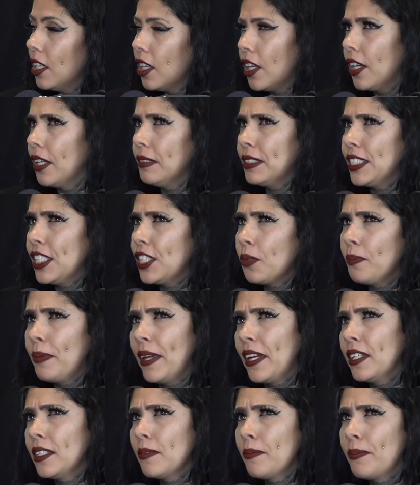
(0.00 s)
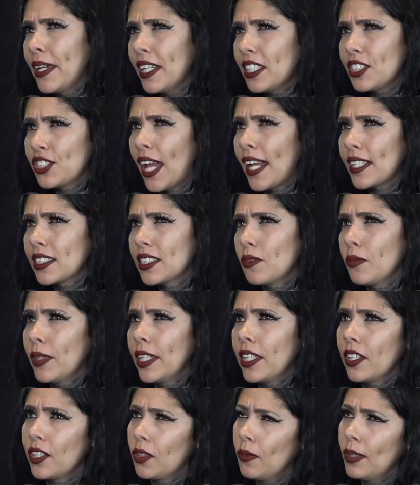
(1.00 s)
Or it was either Barrett Jackson
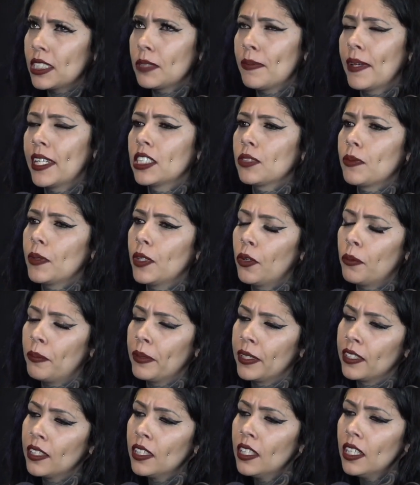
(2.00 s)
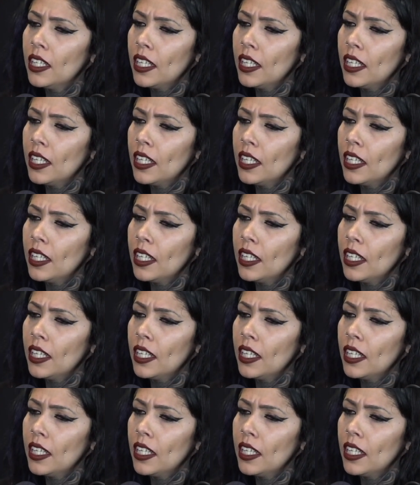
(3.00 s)
Week or the Waste Management Open.